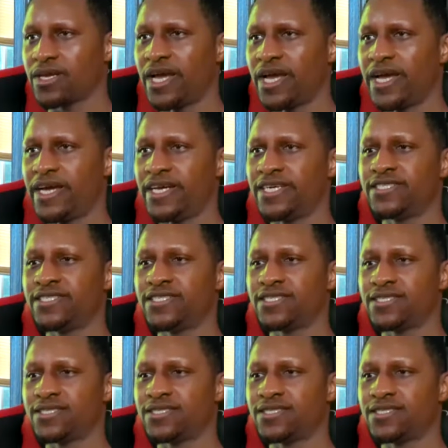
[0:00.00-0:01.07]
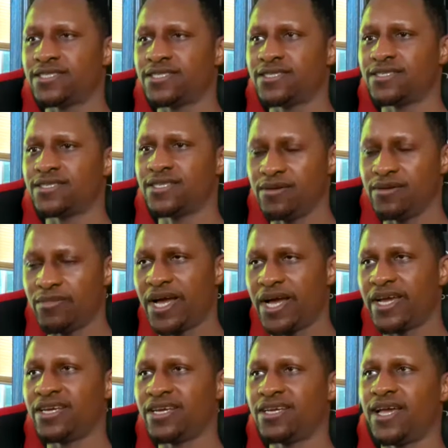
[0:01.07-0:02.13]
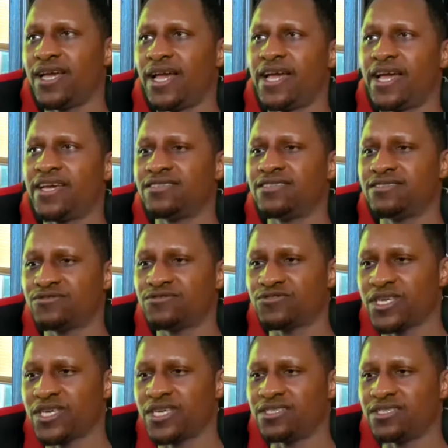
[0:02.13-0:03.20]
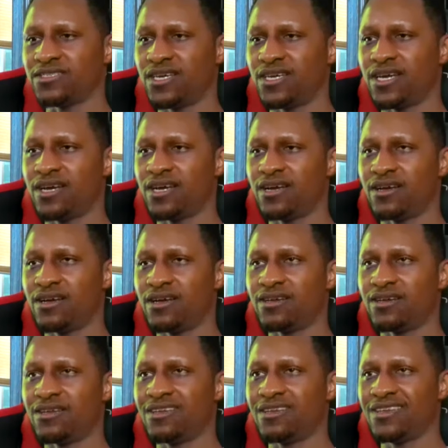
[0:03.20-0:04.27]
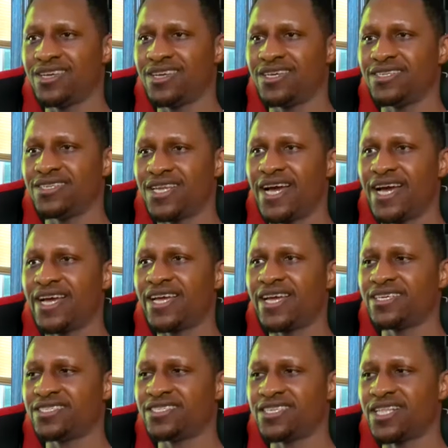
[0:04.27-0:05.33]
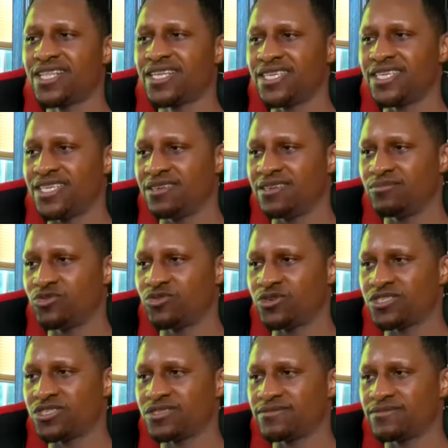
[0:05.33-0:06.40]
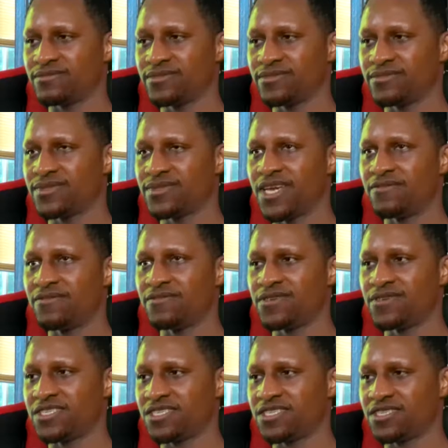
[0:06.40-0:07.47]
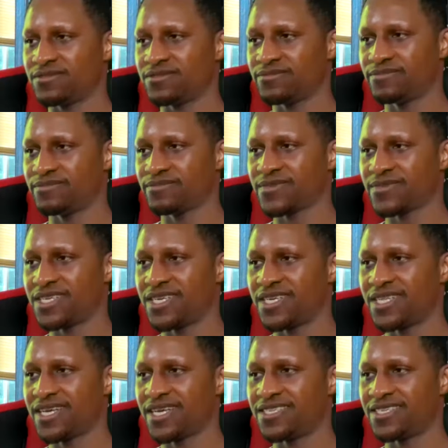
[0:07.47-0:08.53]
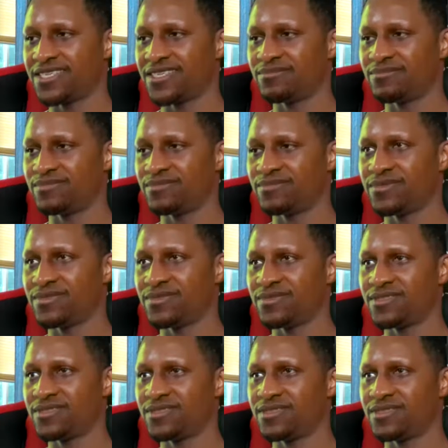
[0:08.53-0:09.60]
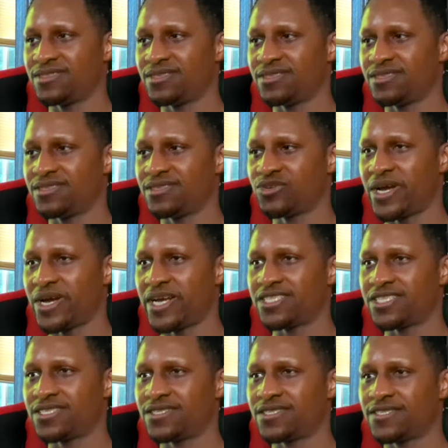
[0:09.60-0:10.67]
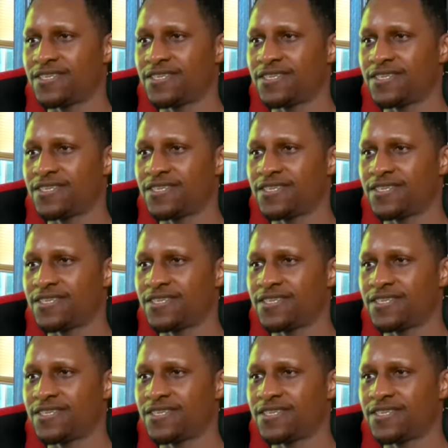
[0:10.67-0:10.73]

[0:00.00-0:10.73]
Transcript: and Nehemiah and freaking Naya still at the eating portion. They haven't finished. Like I said, trash.